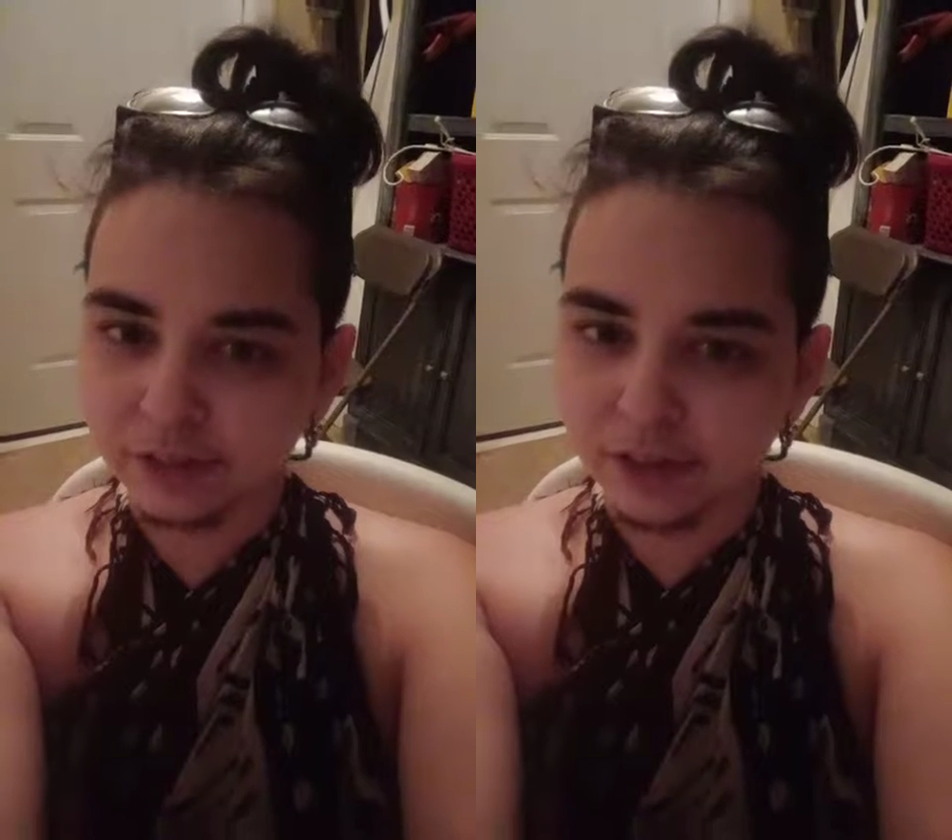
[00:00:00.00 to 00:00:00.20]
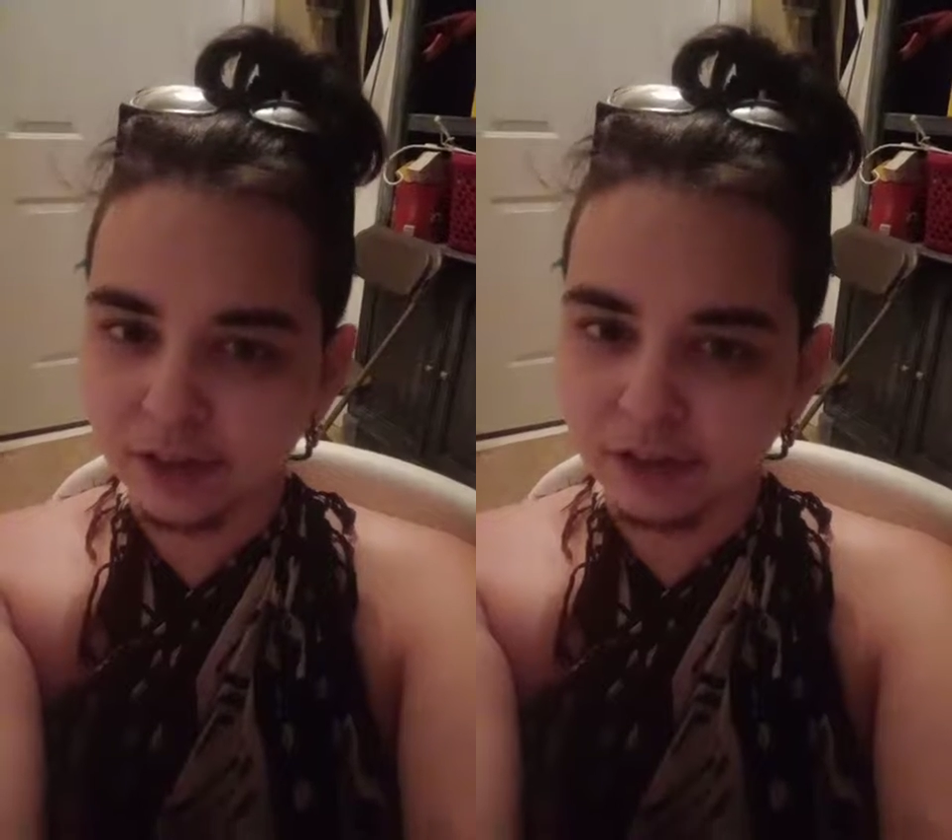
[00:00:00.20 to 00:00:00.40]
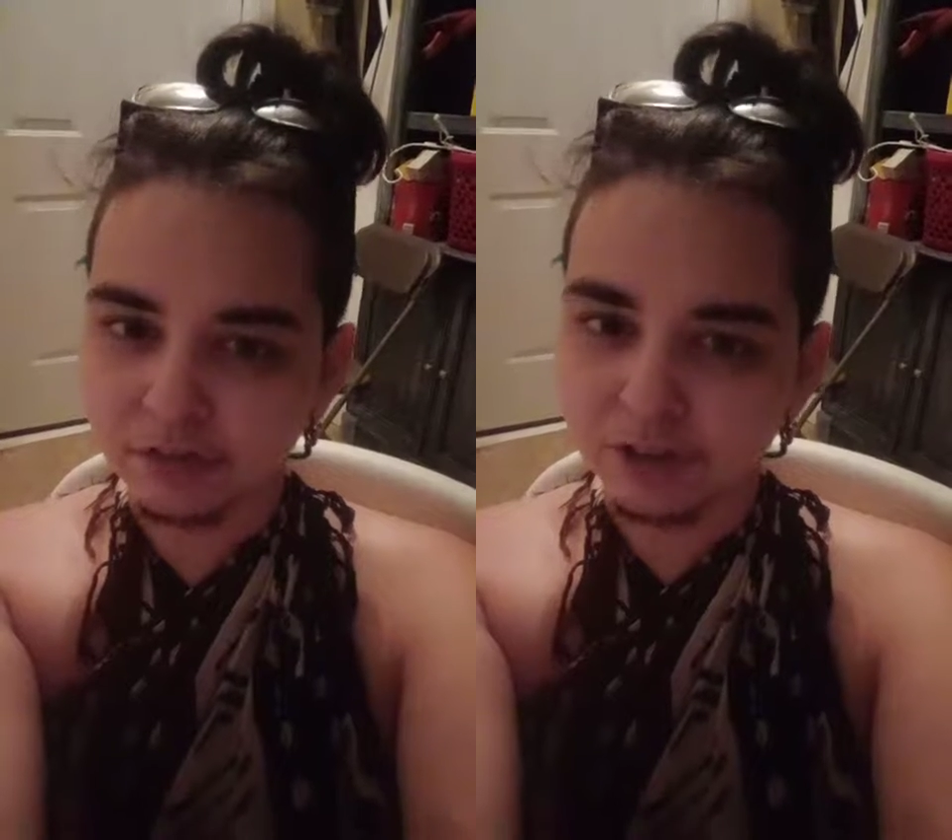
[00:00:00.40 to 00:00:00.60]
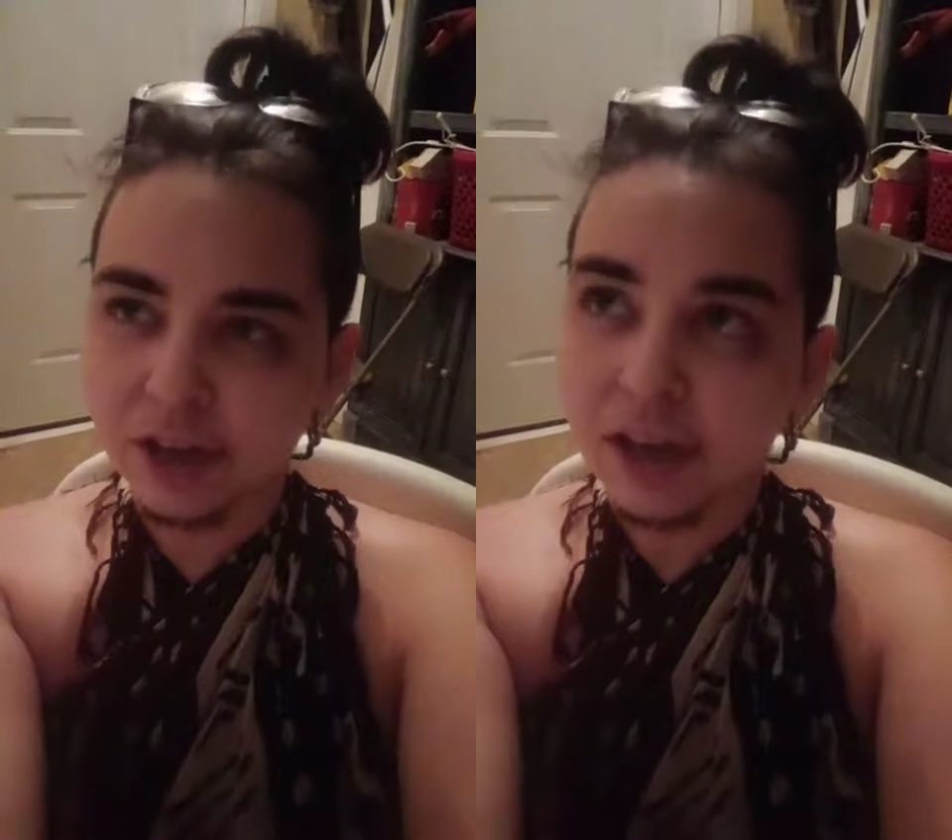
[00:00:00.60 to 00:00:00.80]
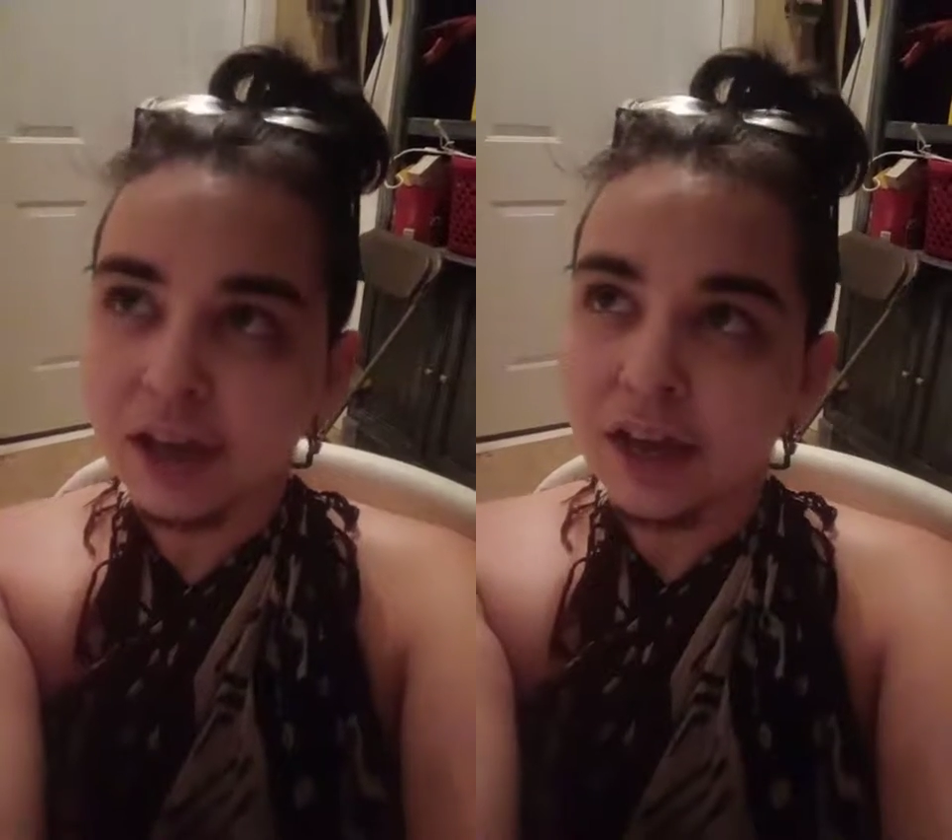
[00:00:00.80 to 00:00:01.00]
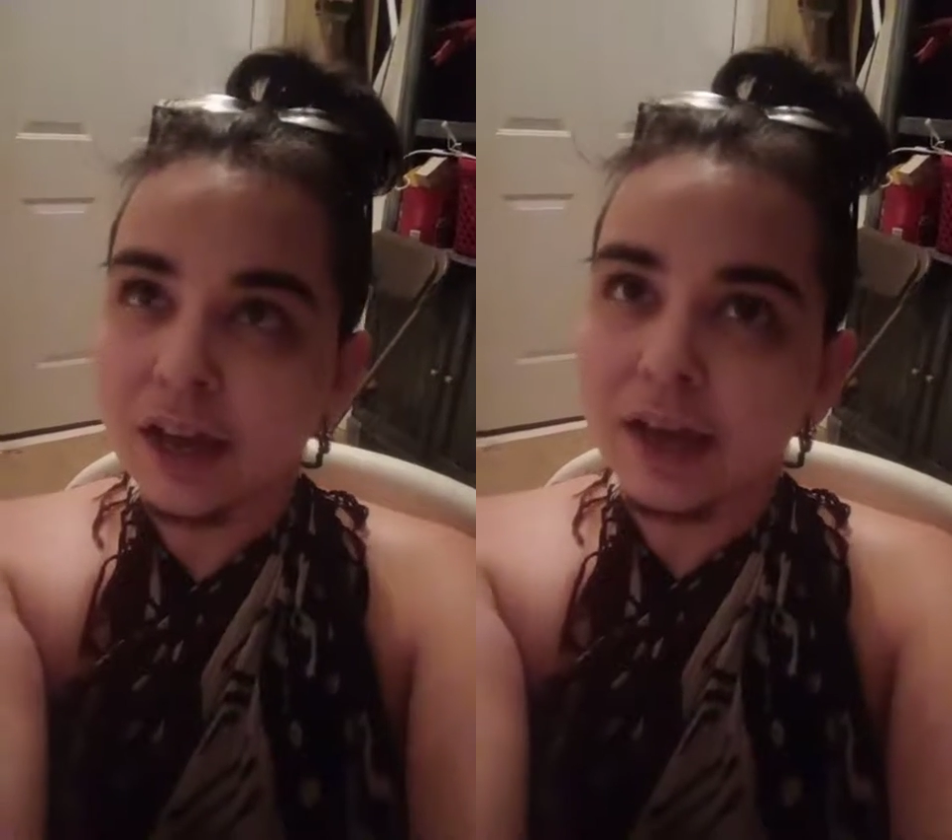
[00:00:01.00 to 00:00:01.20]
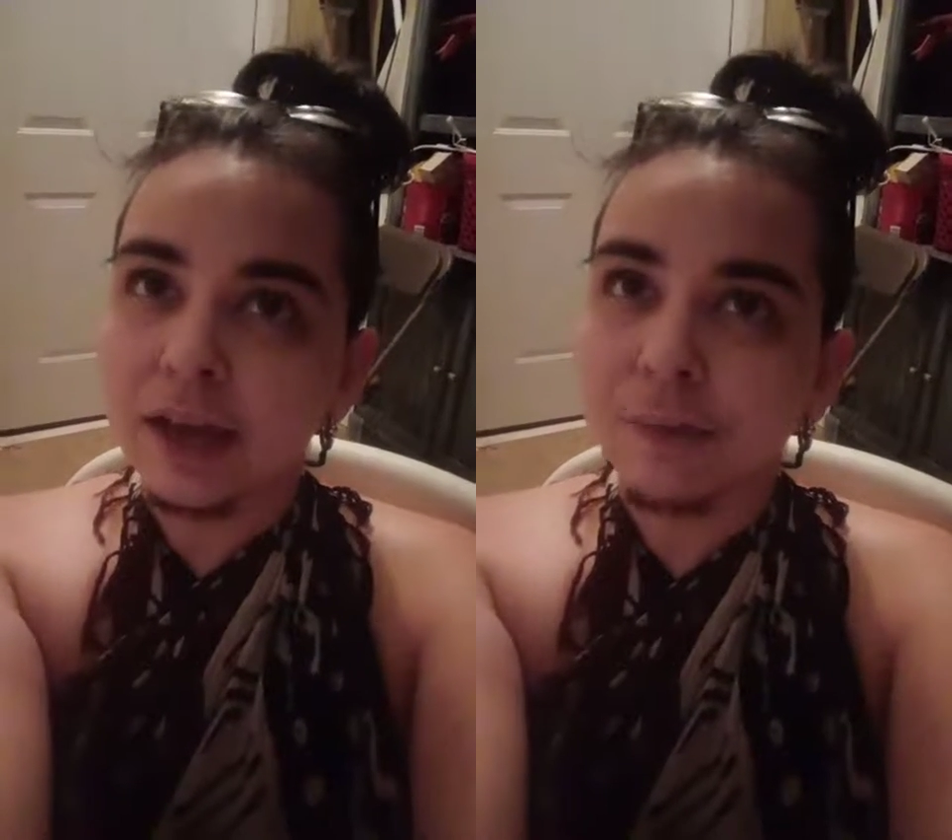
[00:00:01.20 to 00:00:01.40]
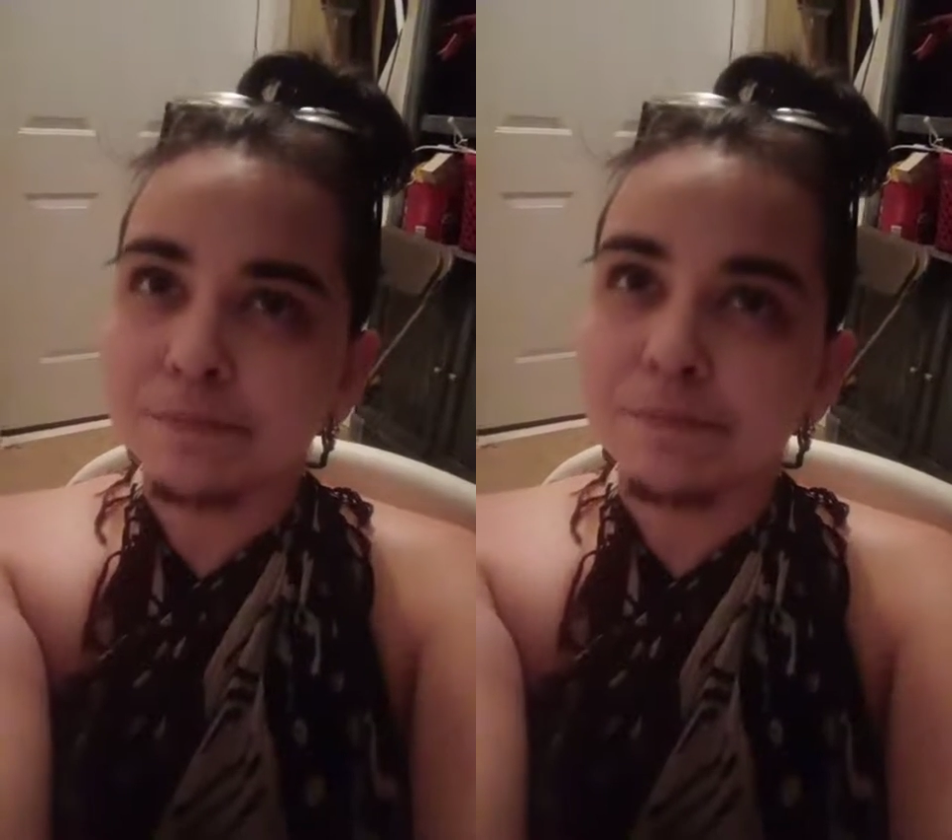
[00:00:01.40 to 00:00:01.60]
They have
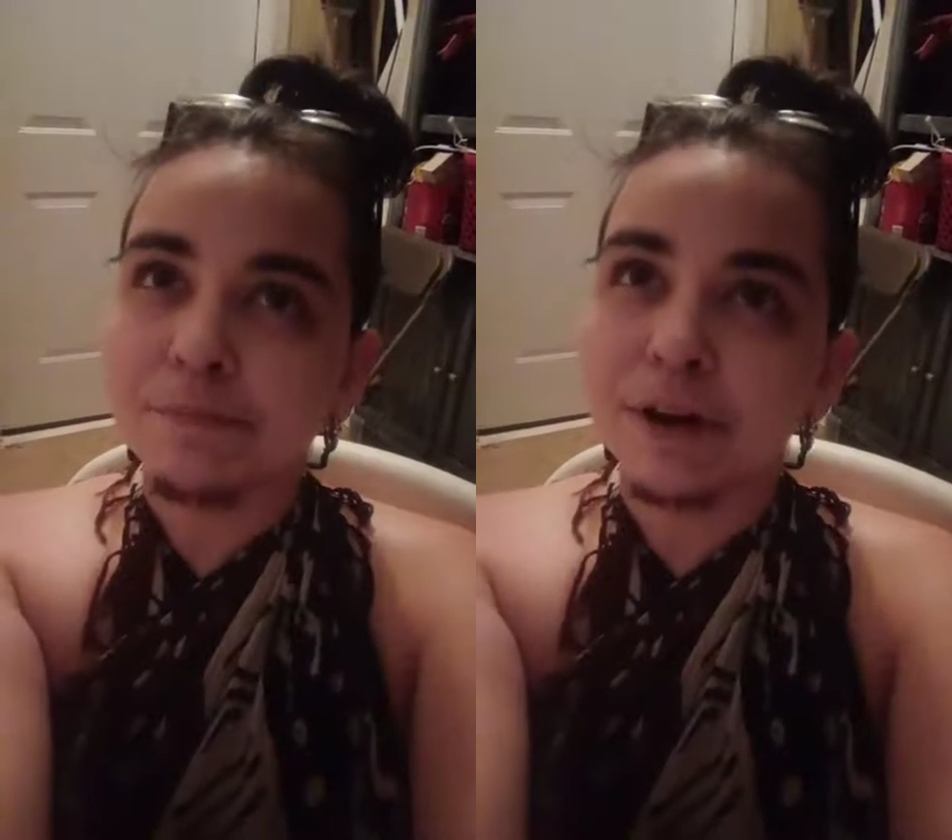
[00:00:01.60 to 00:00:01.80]
a